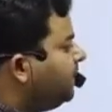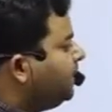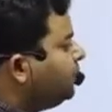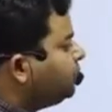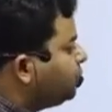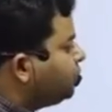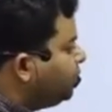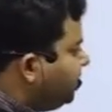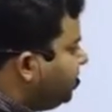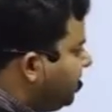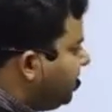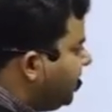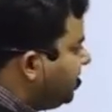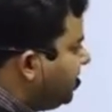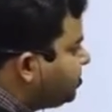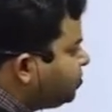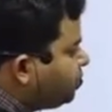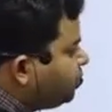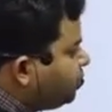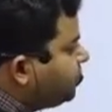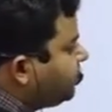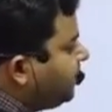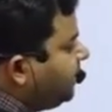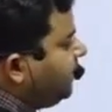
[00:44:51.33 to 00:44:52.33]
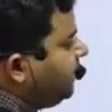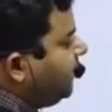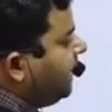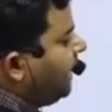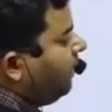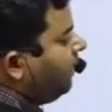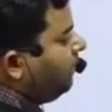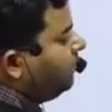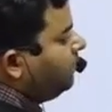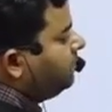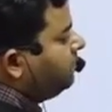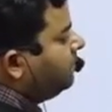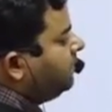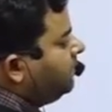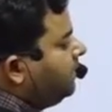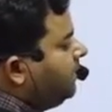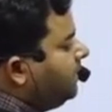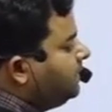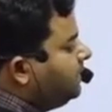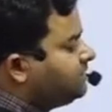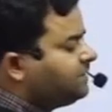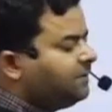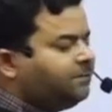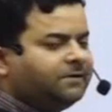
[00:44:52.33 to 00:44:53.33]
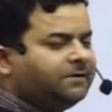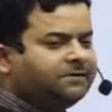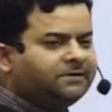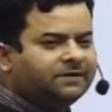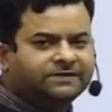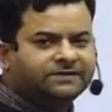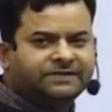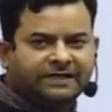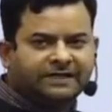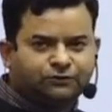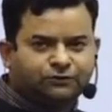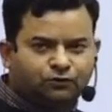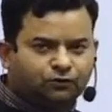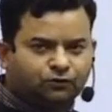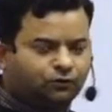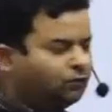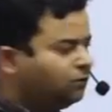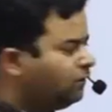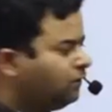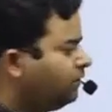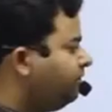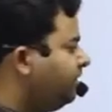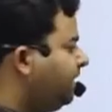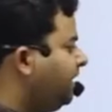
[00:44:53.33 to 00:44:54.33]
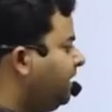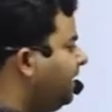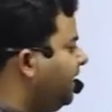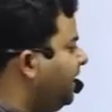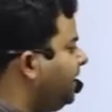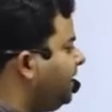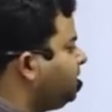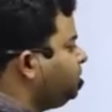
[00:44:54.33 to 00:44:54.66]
So needless to say, now some others has to go away, like